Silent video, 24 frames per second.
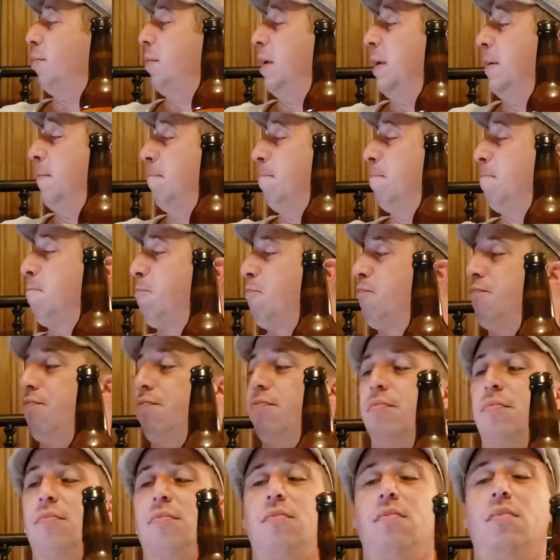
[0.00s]
me,
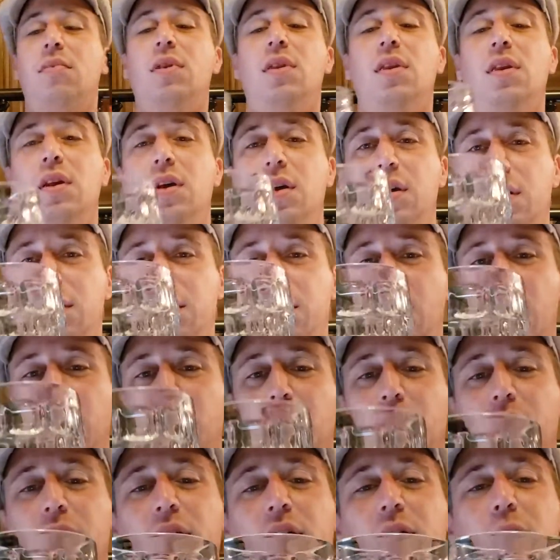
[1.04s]
and
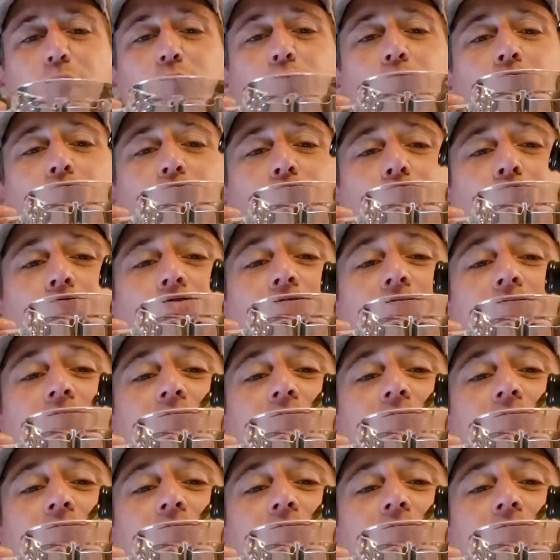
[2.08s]
we're gonna pour it right